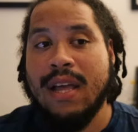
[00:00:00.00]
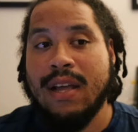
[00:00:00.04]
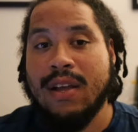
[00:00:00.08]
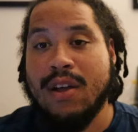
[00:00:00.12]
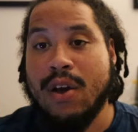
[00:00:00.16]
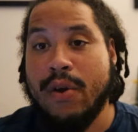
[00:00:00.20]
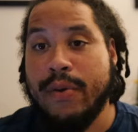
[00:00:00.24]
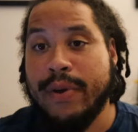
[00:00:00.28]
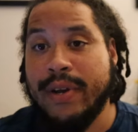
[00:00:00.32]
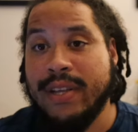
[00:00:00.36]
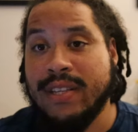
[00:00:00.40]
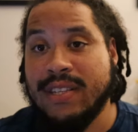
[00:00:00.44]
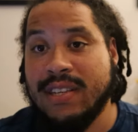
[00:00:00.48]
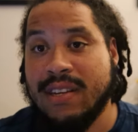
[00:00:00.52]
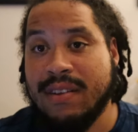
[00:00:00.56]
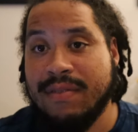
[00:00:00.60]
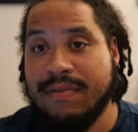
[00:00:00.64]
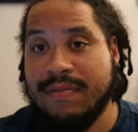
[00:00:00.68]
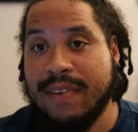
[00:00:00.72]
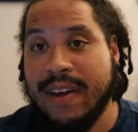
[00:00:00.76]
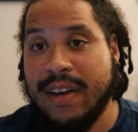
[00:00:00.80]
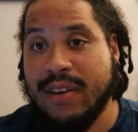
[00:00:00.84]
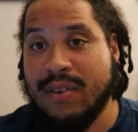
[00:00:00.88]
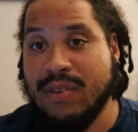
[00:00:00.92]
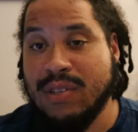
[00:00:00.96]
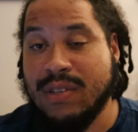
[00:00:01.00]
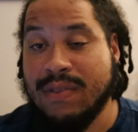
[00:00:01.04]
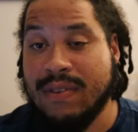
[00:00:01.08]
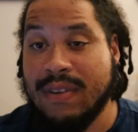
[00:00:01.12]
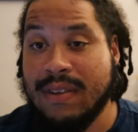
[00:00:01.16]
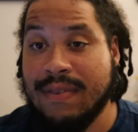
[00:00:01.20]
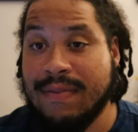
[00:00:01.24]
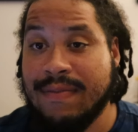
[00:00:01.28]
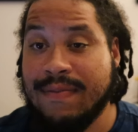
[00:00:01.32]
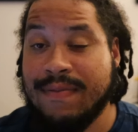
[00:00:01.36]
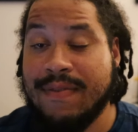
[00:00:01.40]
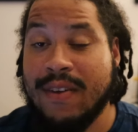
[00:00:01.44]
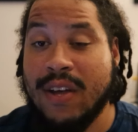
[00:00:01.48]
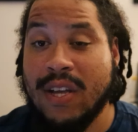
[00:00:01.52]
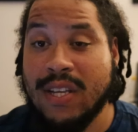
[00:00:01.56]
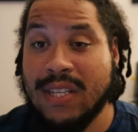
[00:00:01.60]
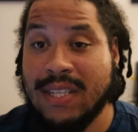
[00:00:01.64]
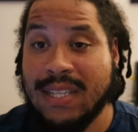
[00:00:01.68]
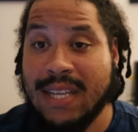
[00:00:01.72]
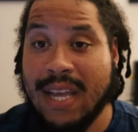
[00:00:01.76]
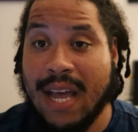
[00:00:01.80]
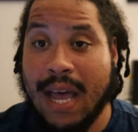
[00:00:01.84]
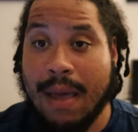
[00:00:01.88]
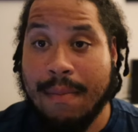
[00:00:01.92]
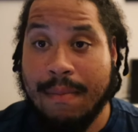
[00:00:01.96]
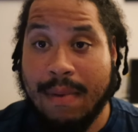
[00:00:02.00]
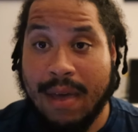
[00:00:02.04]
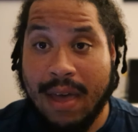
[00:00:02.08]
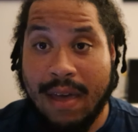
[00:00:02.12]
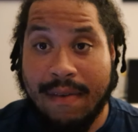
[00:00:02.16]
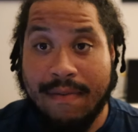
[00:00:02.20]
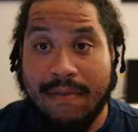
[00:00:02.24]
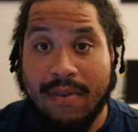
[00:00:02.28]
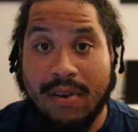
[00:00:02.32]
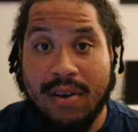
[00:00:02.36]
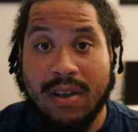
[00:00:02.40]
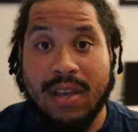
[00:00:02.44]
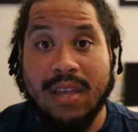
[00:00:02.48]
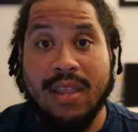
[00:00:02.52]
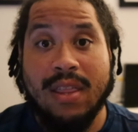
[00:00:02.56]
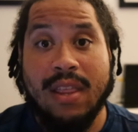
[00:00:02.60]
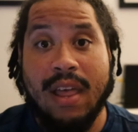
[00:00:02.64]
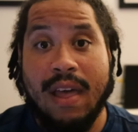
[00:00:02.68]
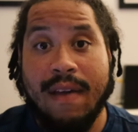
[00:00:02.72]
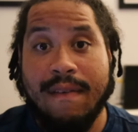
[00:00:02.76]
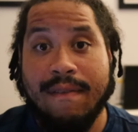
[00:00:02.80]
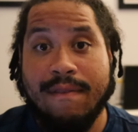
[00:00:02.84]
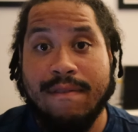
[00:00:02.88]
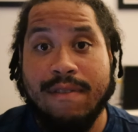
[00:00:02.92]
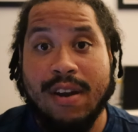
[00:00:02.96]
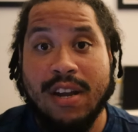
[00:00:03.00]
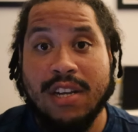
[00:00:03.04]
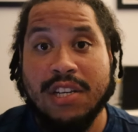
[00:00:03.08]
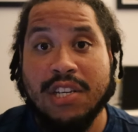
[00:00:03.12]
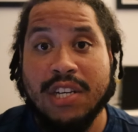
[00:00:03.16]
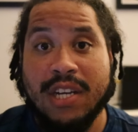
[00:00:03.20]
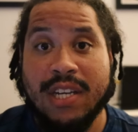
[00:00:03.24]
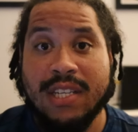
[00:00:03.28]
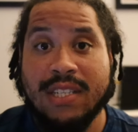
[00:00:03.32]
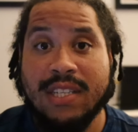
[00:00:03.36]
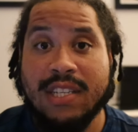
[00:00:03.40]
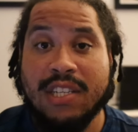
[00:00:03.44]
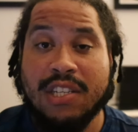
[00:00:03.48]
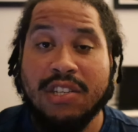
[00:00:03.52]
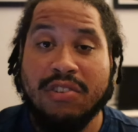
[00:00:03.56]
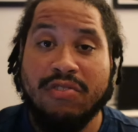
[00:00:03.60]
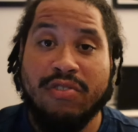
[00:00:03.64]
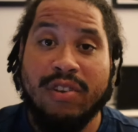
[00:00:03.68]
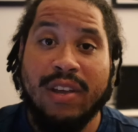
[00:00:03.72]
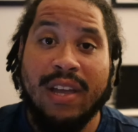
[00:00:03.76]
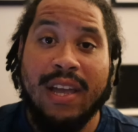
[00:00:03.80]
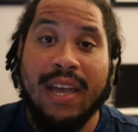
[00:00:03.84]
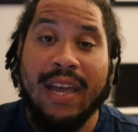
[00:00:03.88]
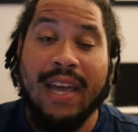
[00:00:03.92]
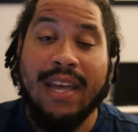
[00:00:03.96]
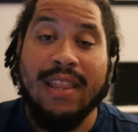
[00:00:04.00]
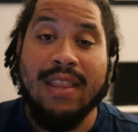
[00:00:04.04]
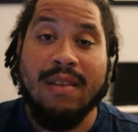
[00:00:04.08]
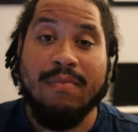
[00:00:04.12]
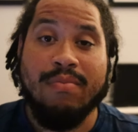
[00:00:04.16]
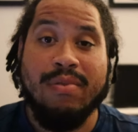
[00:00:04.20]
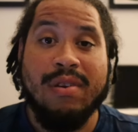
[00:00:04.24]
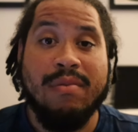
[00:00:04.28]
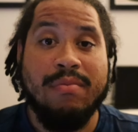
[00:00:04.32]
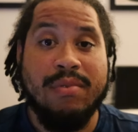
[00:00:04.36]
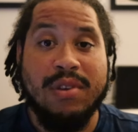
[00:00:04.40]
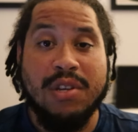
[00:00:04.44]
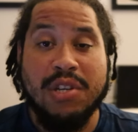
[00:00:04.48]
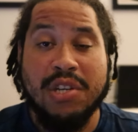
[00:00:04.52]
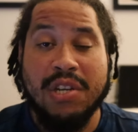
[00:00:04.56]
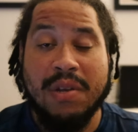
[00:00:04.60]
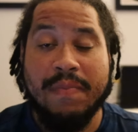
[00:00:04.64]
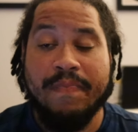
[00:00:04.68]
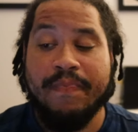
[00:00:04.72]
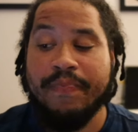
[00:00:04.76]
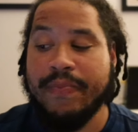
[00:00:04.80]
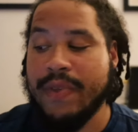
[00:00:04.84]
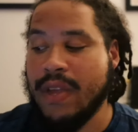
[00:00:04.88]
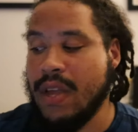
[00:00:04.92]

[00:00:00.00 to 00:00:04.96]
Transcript: going into the finals for the first time ever in their franchise history in the Premiership.